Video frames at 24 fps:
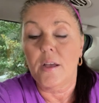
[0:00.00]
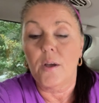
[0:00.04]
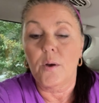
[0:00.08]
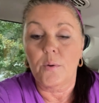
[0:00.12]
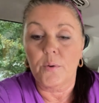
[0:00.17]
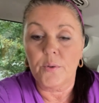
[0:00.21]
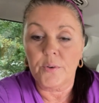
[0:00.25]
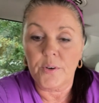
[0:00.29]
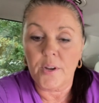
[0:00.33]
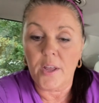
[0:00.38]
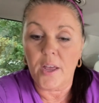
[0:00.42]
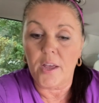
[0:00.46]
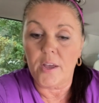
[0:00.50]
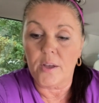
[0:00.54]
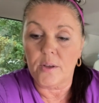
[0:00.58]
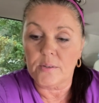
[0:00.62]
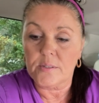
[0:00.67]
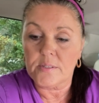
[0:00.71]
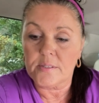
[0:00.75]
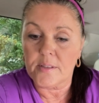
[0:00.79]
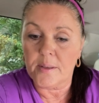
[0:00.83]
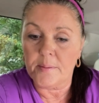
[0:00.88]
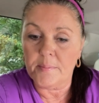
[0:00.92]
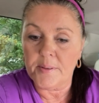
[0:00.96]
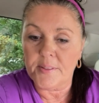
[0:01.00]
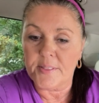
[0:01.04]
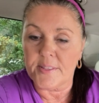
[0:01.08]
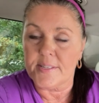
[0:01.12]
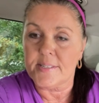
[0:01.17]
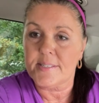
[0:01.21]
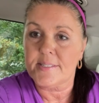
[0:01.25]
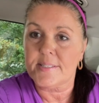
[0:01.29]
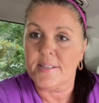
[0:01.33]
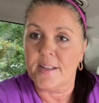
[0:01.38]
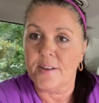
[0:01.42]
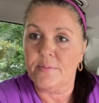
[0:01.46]
well, no, some of this
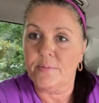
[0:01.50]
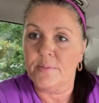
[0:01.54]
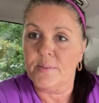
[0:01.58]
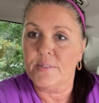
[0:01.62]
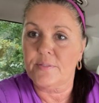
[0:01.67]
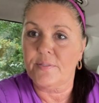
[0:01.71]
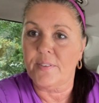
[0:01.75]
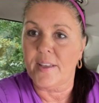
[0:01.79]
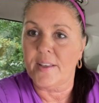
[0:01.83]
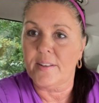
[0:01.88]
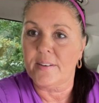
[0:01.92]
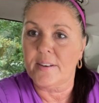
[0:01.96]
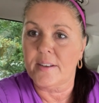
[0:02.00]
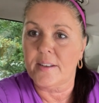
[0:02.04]
stuff was found